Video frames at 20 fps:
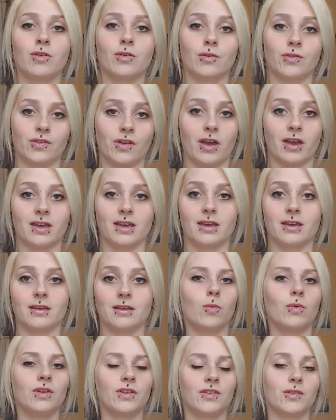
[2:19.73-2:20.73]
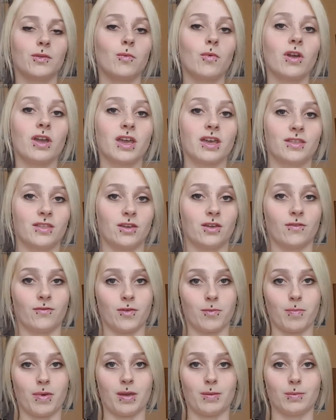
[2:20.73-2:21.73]
or psychic. What is the work ethic of
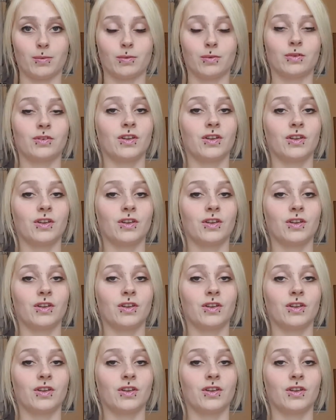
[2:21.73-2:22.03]
your people?